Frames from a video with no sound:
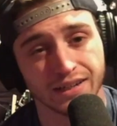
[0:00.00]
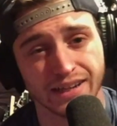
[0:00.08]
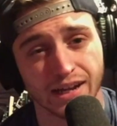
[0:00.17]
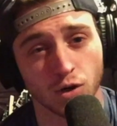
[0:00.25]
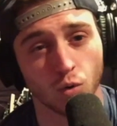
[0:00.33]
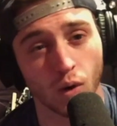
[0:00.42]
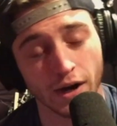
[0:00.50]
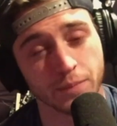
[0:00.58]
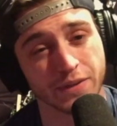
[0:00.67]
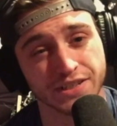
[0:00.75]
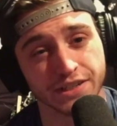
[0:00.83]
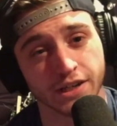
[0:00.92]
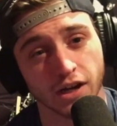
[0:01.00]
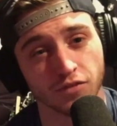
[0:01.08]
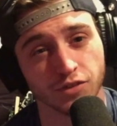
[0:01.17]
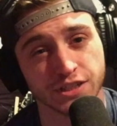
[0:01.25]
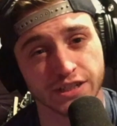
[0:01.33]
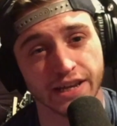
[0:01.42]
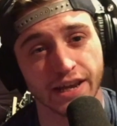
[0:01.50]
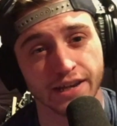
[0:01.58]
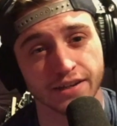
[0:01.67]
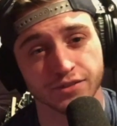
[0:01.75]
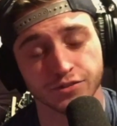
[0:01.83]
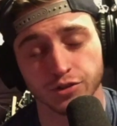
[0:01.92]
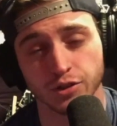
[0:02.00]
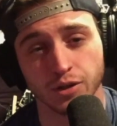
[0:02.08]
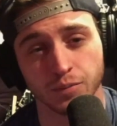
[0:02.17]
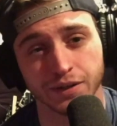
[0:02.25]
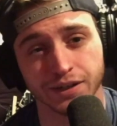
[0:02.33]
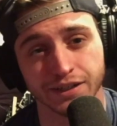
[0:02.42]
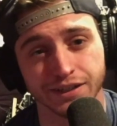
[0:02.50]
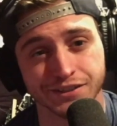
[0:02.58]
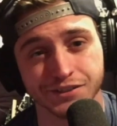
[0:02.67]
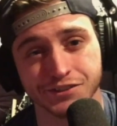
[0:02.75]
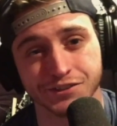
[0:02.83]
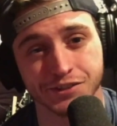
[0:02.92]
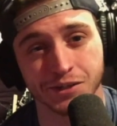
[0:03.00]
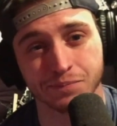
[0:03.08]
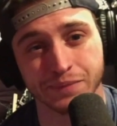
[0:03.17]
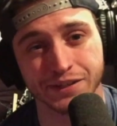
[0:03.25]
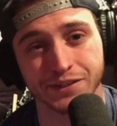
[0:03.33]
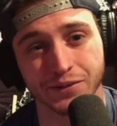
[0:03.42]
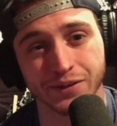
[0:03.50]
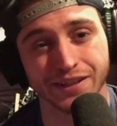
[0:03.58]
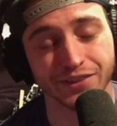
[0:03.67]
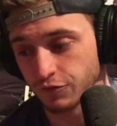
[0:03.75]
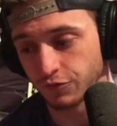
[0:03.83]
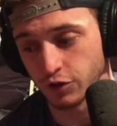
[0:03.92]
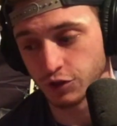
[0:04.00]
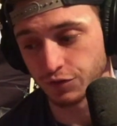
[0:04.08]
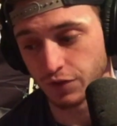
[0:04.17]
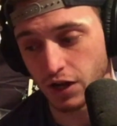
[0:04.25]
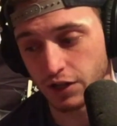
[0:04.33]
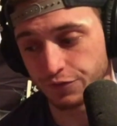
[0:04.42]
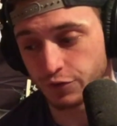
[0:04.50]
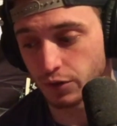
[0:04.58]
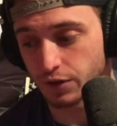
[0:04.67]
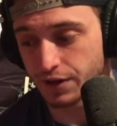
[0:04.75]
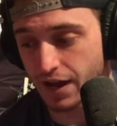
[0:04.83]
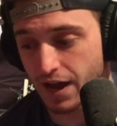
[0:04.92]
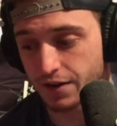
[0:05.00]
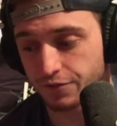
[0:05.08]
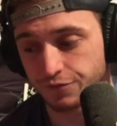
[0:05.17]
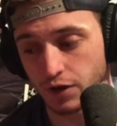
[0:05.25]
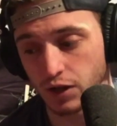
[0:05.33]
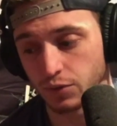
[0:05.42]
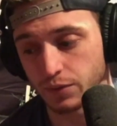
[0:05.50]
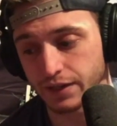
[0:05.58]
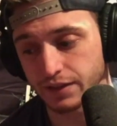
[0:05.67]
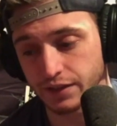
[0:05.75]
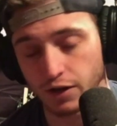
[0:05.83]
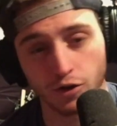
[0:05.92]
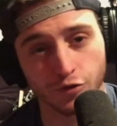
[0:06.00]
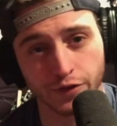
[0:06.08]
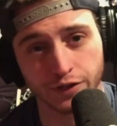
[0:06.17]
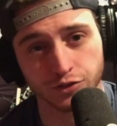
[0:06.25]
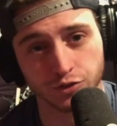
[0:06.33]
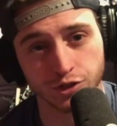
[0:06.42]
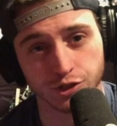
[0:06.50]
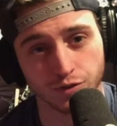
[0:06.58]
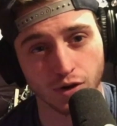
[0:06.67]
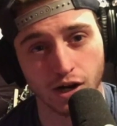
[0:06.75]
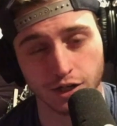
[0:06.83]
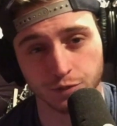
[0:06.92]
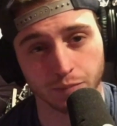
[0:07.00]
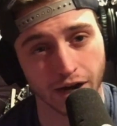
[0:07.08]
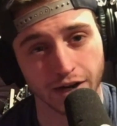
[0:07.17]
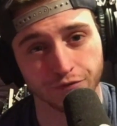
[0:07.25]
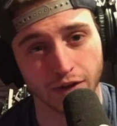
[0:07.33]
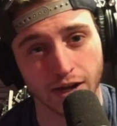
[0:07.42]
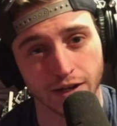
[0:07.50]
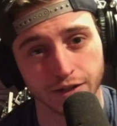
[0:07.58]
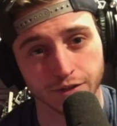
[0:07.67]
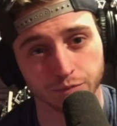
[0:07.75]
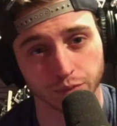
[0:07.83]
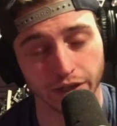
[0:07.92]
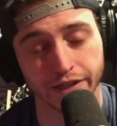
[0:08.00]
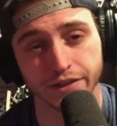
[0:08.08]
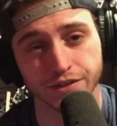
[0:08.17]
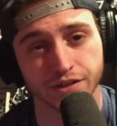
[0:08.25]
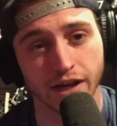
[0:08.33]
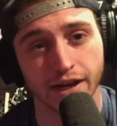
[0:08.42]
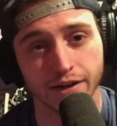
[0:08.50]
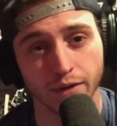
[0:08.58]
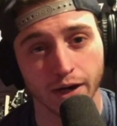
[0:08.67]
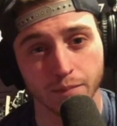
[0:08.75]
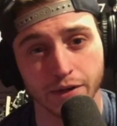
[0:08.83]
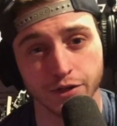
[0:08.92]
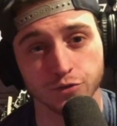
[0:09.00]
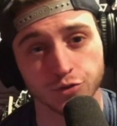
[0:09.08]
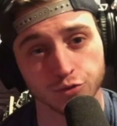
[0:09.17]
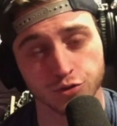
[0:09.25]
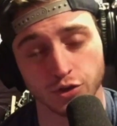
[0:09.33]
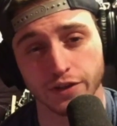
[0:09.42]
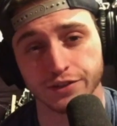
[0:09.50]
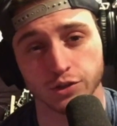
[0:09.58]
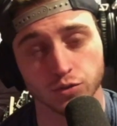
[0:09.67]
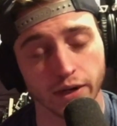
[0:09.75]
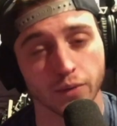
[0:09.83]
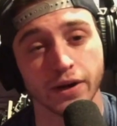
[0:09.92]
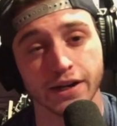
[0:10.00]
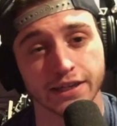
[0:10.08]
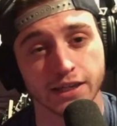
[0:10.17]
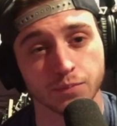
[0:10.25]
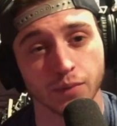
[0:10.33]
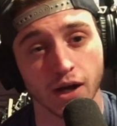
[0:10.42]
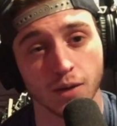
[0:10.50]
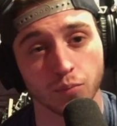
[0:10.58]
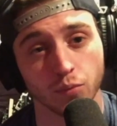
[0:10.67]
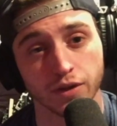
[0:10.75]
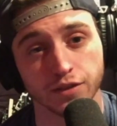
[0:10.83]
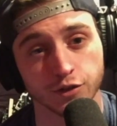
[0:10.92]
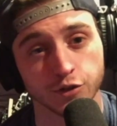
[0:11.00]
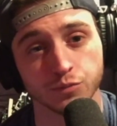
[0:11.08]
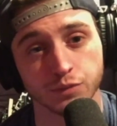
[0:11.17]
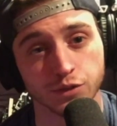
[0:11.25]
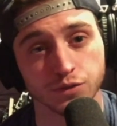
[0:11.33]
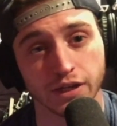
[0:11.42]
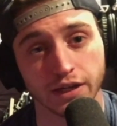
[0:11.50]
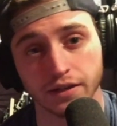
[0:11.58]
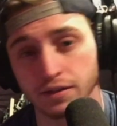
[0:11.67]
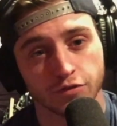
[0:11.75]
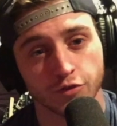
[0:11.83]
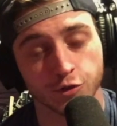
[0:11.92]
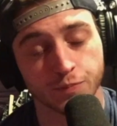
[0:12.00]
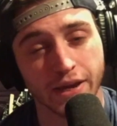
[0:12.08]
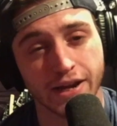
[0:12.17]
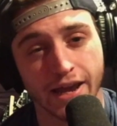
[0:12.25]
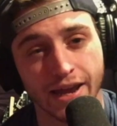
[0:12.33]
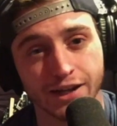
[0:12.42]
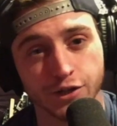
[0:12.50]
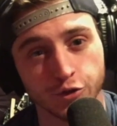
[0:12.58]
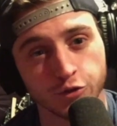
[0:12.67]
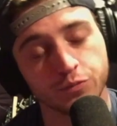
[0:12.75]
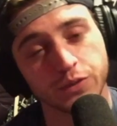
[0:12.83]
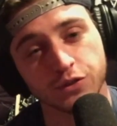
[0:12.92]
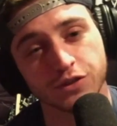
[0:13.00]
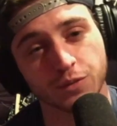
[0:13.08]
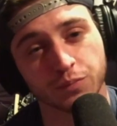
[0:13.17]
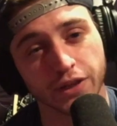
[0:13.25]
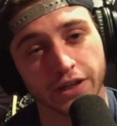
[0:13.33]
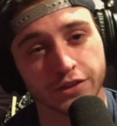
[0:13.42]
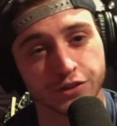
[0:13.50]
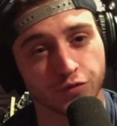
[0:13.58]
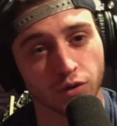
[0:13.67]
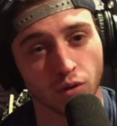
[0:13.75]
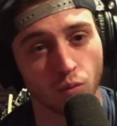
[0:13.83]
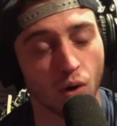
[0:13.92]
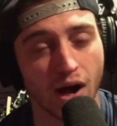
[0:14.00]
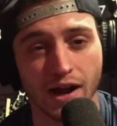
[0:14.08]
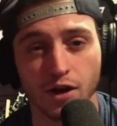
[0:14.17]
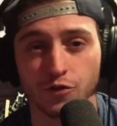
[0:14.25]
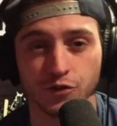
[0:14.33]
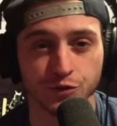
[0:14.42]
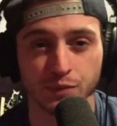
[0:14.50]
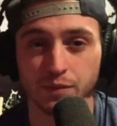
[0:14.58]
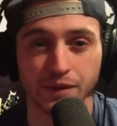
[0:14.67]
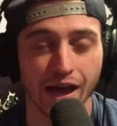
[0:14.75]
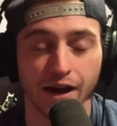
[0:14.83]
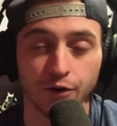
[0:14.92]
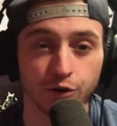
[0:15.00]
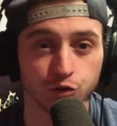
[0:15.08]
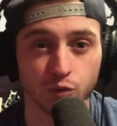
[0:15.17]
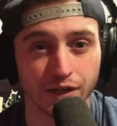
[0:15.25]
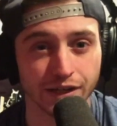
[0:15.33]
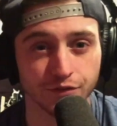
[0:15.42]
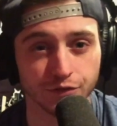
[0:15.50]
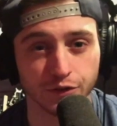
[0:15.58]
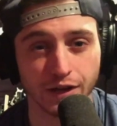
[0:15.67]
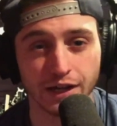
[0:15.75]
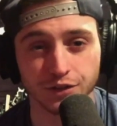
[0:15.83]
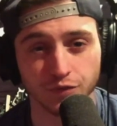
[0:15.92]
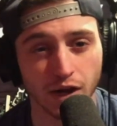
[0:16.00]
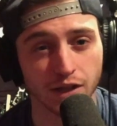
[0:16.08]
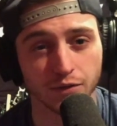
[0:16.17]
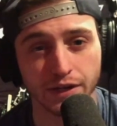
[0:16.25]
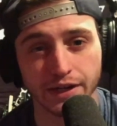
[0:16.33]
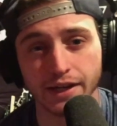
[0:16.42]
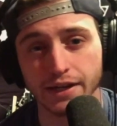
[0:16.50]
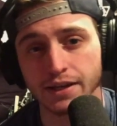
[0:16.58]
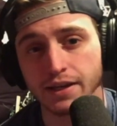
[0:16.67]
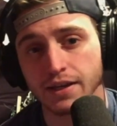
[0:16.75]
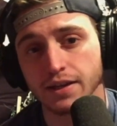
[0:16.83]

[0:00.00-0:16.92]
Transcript: Got quite a bit to cover today, so I'm gonna just jump into it. First of all, if you are not following the All Things Christian Rock Spotify playlist, I recommend you do so. That's a great way to keep up with new music. There's been a new music playlist for a while. There's maybe, 20 of you guys following it.